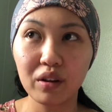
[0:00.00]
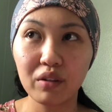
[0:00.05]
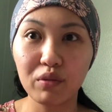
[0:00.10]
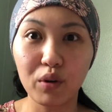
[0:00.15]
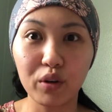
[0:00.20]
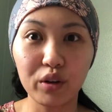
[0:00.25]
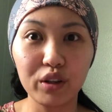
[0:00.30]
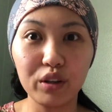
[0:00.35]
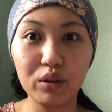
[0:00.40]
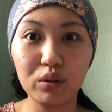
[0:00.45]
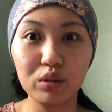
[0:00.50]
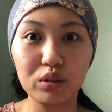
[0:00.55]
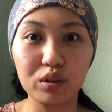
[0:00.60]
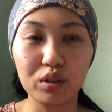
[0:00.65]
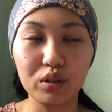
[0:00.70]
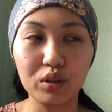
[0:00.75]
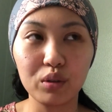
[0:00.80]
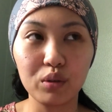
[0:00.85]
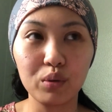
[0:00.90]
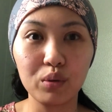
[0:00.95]
for you
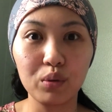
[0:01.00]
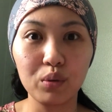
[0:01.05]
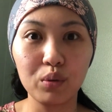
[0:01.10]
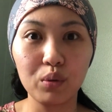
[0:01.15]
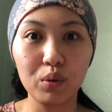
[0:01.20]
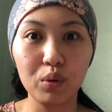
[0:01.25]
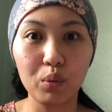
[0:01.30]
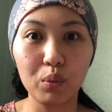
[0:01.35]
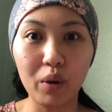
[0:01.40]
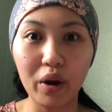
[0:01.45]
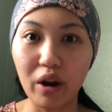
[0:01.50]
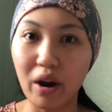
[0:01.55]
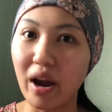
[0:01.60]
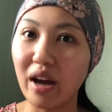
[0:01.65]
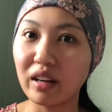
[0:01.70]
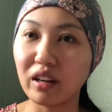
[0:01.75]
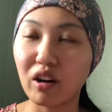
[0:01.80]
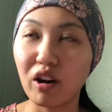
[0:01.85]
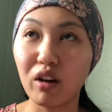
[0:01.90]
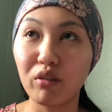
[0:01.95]
to wear
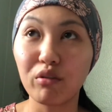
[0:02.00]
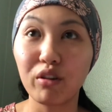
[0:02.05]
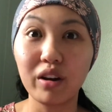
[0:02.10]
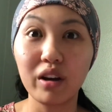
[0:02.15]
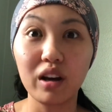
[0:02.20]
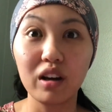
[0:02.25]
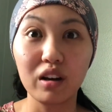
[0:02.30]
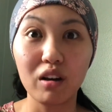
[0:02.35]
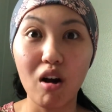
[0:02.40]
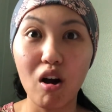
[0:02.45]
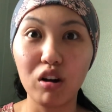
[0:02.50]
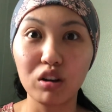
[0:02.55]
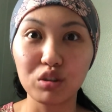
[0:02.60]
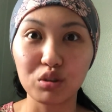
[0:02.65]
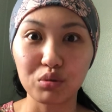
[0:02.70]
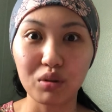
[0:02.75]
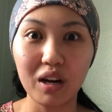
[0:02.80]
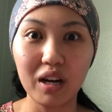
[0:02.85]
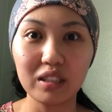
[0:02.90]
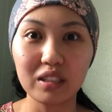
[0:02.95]
head covering and long
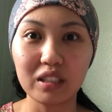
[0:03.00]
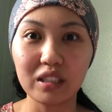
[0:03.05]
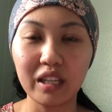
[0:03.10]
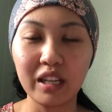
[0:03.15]
dress